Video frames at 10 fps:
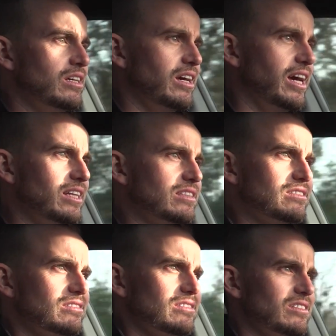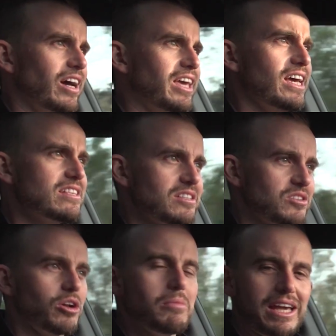And I guess it's
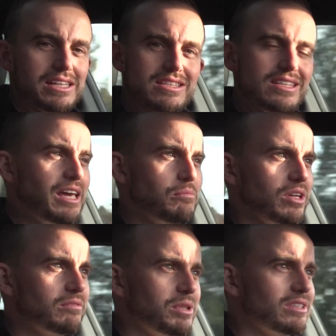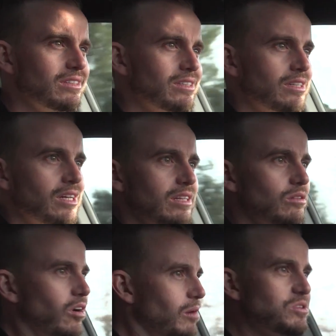got to make a statement, but
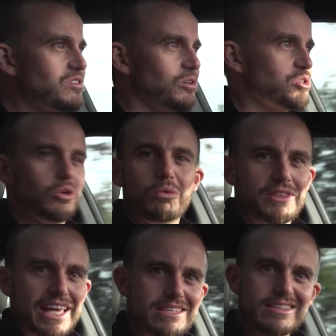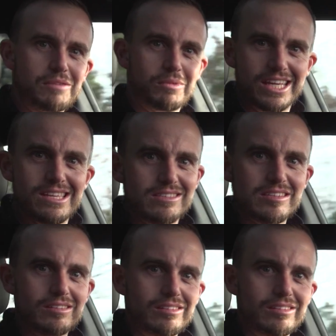look, I'm just not sure what that statement is.